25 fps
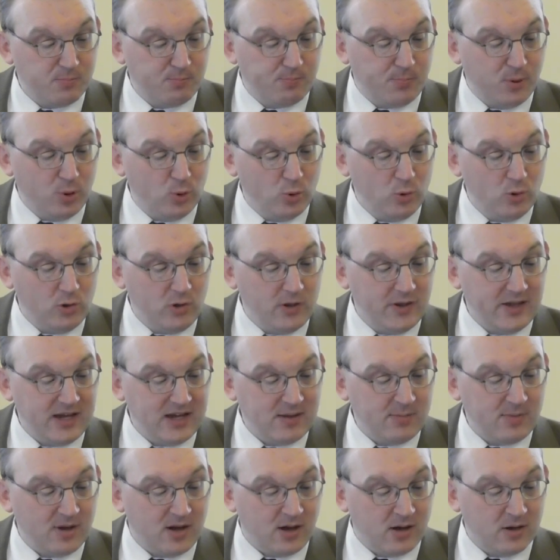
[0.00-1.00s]
Pull
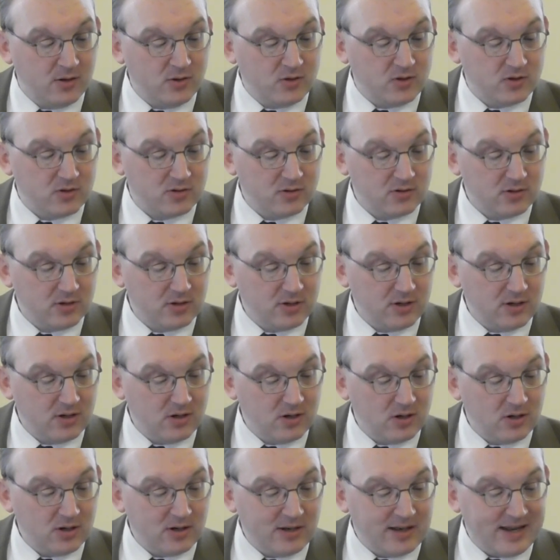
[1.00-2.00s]
them out
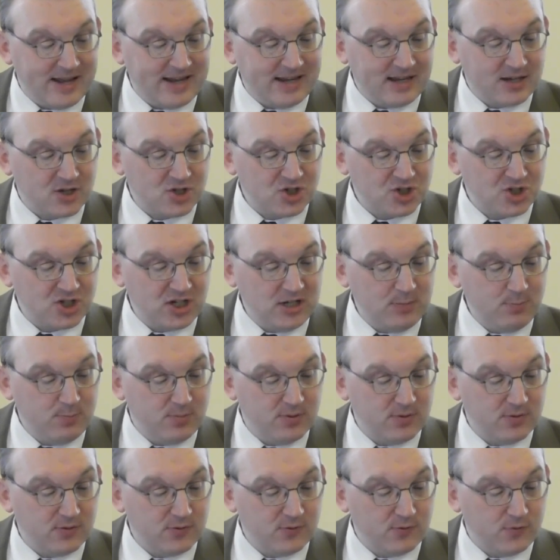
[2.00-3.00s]
like
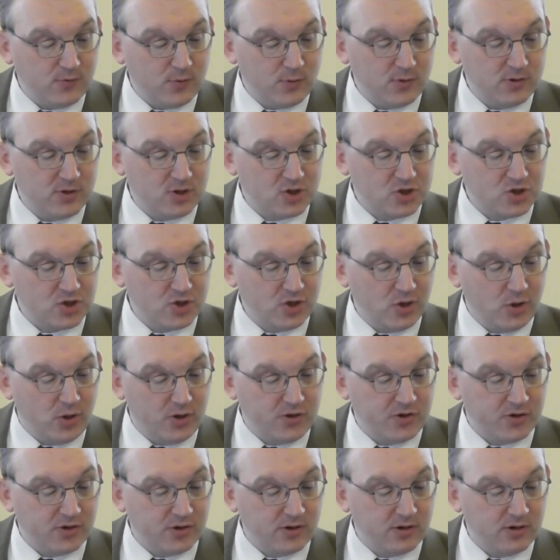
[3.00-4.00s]
sheep for the
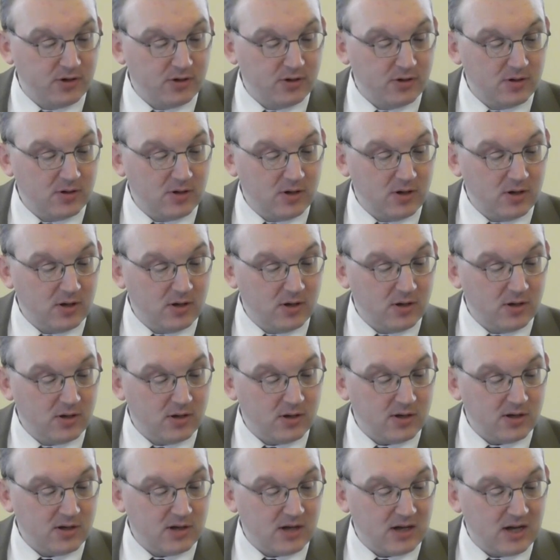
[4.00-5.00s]
slaughter
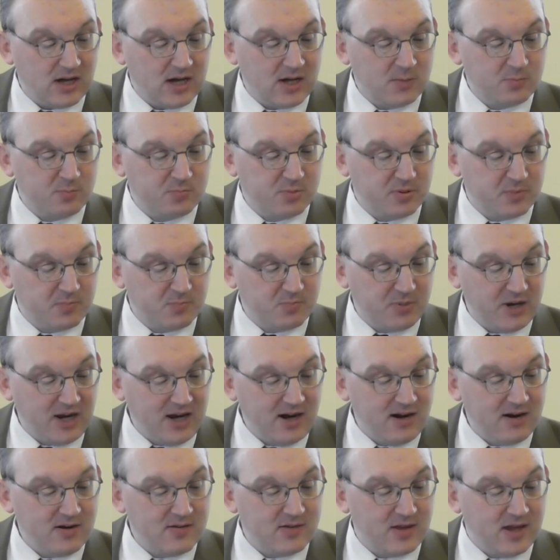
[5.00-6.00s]
and
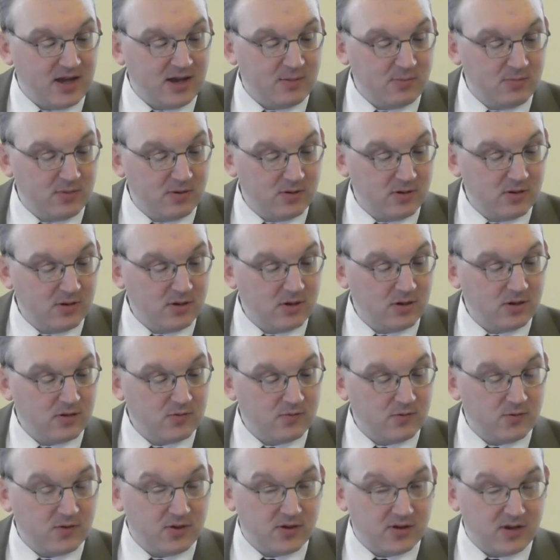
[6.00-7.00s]
prepare them
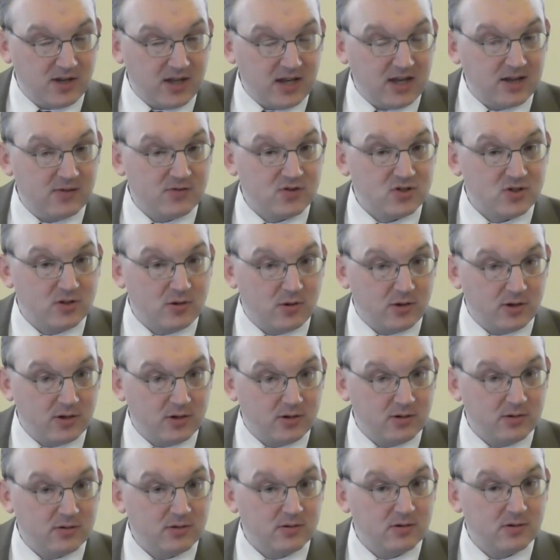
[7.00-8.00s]
for the day of slaughter.
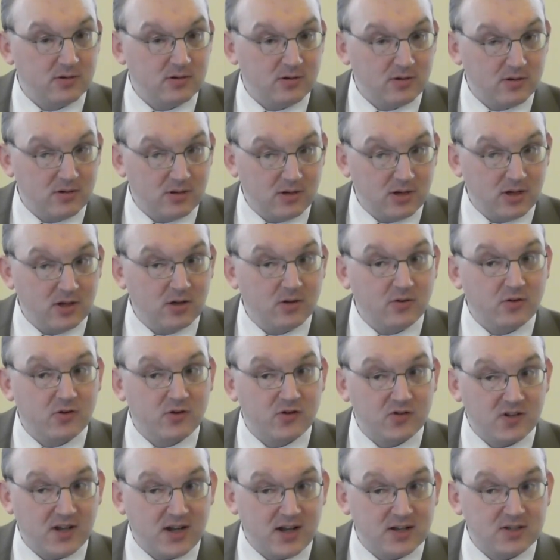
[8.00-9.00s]
He
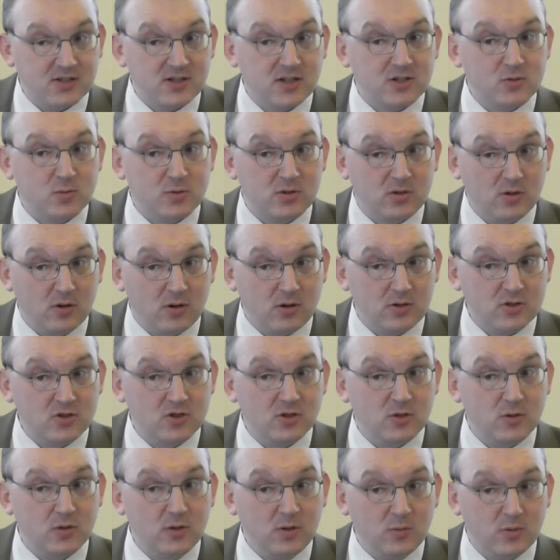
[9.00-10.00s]
understands that's what God's
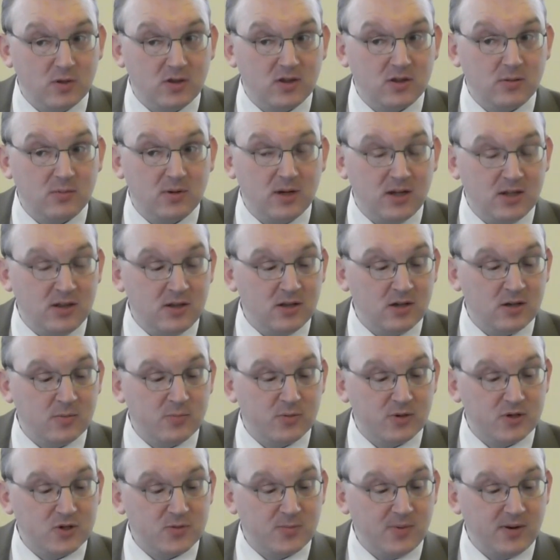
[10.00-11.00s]
doing with them in their
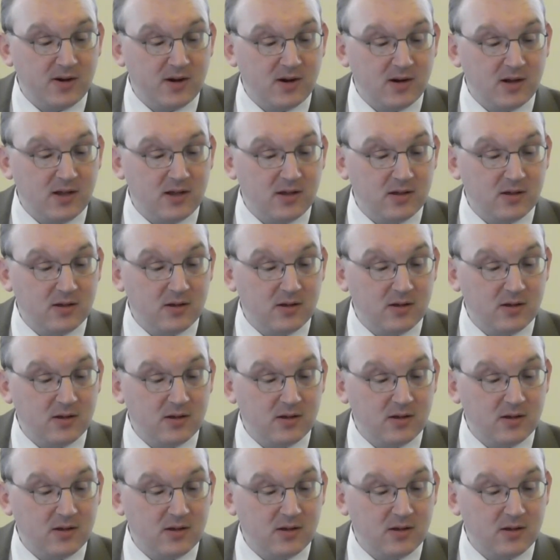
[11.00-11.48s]
prosperity.